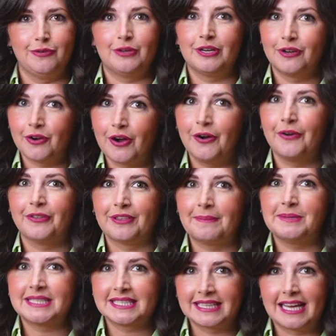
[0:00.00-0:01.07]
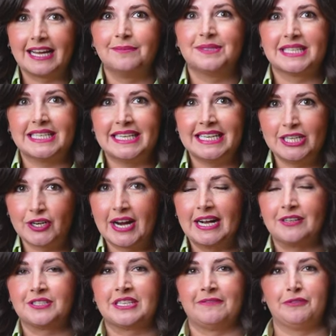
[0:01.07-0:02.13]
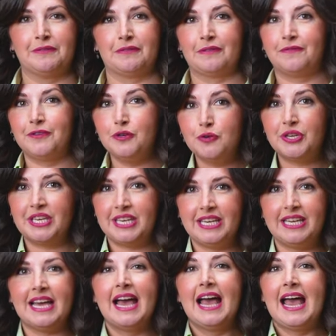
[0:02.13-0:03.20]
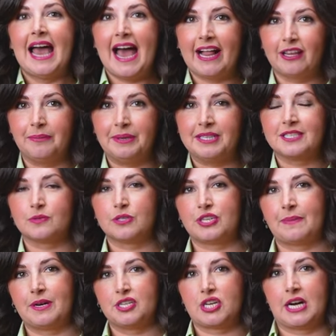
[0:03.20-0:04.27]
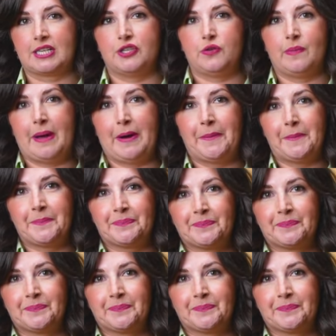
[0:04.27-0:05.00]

You can grow lemons and limes in your house if you have a few key elements, which I'm going to talk to you about.